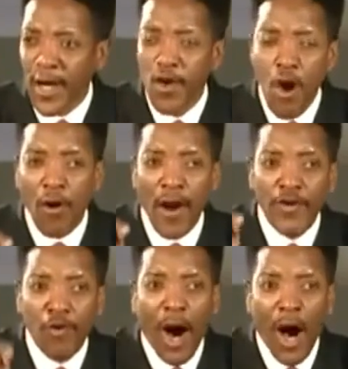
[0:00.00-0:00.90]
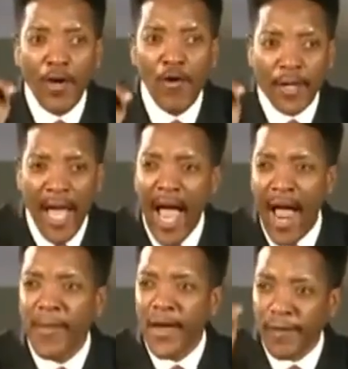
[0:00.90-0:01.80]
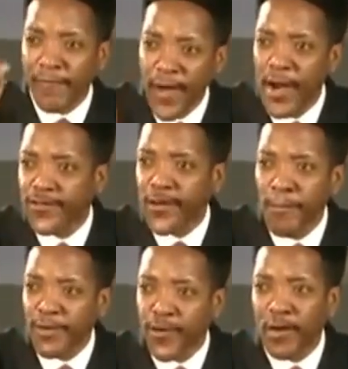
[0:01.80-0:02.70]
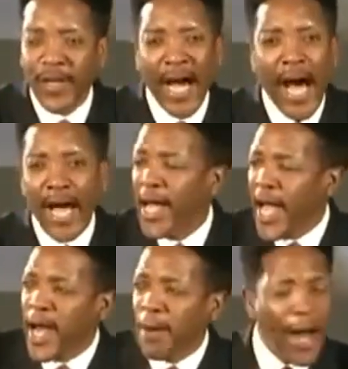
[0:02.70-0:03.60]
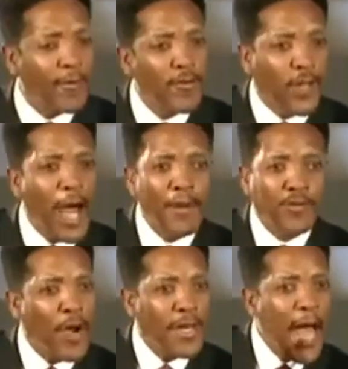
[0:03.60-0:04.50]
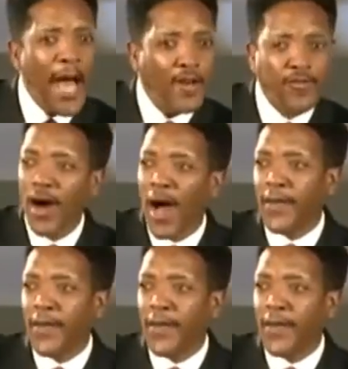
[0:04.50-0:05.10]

You're going to do all you can to finish the mystery of God and help others come into a knowledge